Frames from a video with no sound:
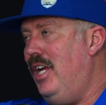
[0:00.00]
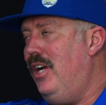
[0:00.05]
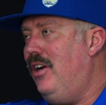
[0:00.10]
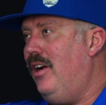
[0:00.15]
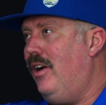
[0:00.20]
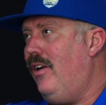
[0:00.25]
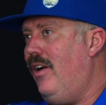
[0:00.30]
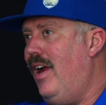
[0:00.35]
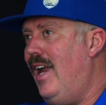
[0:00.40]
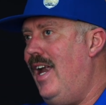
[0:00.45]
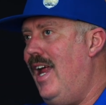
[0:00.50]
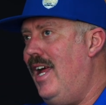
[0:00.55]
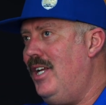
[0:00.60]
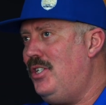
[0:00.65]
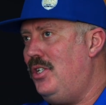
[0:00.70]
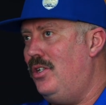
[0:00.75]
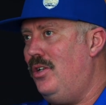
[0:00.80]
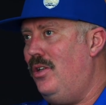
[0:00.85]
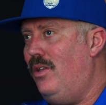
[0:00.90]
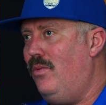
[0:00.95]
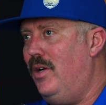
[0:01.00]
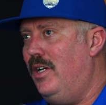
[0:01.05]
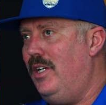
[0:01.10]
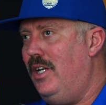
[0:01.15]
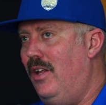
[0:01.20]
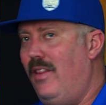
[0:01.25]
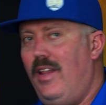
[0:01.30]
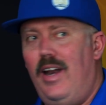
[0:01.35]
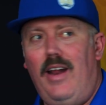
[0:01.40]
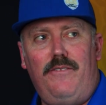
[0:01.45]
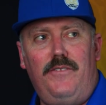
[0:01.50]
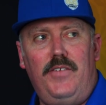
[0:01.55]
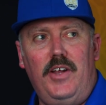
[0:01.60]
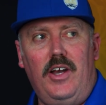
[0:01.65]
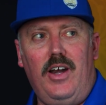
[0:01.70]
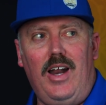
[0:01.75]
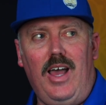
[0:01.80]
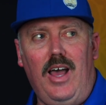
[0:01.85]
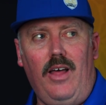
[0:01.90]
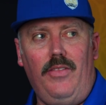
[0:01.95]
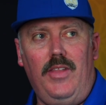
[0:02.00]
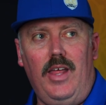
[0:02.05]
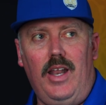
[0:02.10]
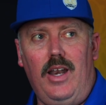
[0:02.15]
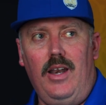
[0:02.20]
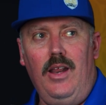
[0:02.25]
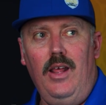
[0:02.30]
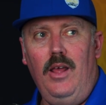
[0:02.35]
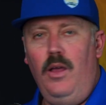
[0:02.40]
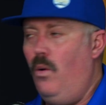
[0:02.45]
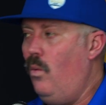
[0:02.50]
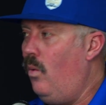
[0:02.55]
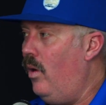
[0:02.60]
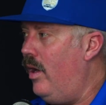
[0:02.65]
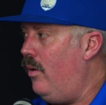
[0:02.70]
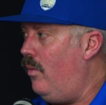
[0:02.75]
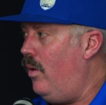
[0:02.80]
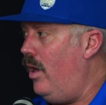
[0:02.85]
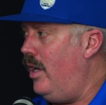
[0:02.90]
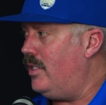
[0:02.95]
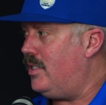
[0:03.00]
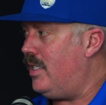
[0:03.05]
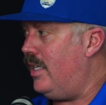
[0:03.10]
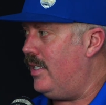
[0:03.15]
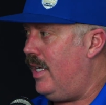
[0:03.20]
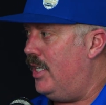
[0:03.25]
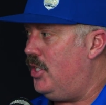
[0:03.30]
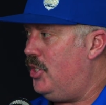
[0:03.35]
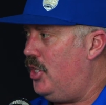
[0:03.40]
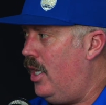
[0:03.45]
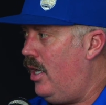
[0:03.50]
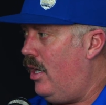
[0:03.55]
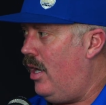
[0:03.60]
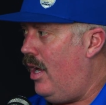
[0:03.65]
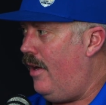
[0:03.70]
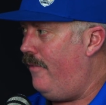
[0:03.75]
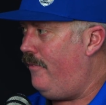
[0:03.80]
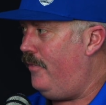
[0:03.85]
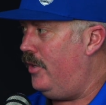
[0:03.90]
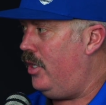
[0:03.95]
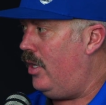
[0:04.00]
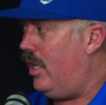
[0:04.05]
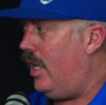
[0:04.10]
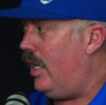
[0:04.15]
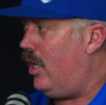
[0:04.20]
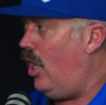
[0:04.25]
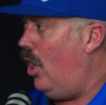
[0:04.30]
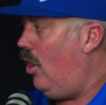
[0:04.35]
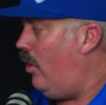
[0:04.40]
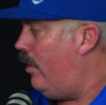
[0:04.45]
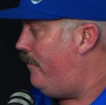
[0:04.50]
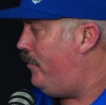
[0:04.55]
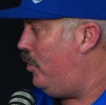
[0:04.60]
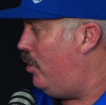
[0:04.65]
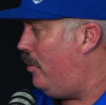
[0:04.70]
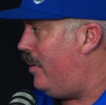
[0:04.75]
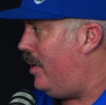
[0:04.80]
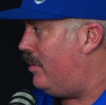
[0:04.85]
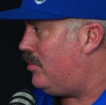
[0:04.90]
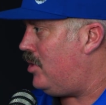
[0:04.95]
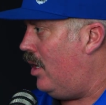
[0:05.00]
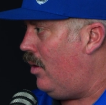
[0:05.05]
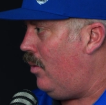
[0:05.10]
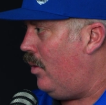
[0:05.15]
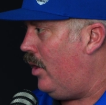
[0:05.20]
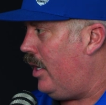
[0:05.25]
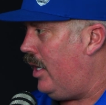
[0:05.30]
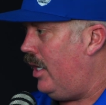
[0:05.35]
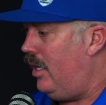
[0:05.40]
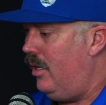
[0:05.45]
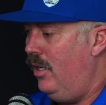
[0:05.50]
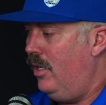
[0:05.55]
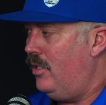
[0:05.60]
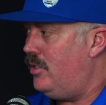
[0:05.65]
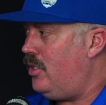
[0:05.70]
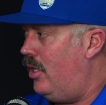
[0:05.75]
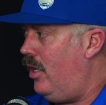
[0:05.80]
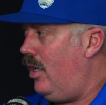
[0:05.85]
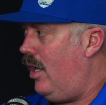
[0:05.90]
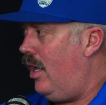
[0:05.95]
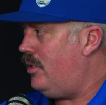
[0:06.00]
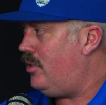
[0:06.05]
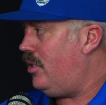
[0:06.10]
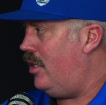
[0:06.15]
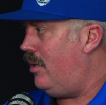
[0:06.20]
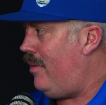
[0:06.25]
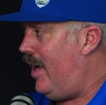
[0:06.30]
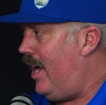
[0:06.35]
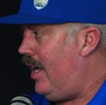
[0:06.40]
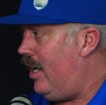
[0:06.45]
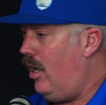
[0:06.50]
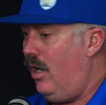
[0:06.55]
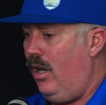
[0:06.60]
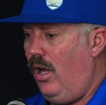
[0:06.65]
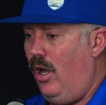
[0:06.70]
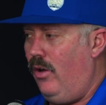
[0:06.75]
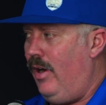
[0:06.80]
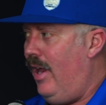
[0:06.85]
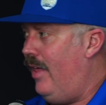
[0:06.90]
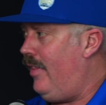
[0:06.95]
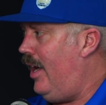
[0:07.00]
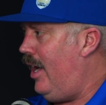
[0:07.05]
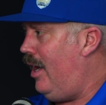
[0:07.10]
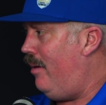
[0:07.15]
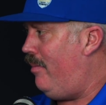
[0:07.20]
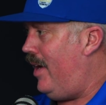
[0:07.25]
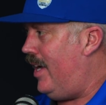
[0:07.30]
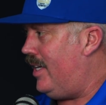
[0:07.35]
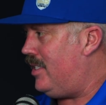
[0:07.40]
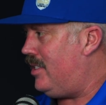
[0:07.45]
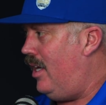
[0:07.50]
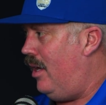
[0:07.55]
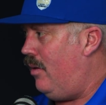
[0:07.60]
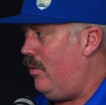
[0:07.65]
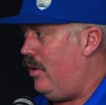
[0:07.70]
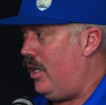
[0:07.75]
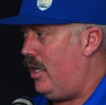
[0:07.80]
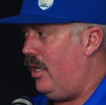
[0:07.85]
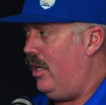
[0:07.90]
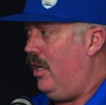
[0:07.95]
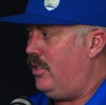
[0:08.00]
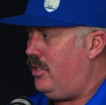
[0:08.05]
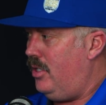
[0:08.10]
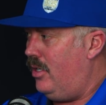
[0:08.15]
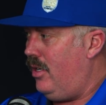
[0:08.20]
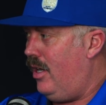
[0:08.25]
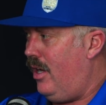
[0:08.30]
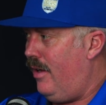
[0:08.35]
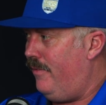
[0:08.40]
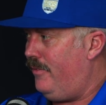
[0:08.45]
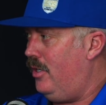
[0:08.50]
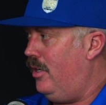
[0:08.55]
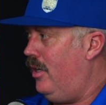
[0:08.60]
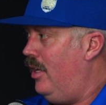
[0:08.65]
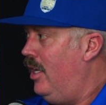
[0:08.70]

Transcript: here at Grand National one year that I figured out that what it was, because I shut it off and you're like, oh, the fuel pumps aren't working. Turn it on, turn it back on. Oh, now the airbag's not working. Turn it off, turn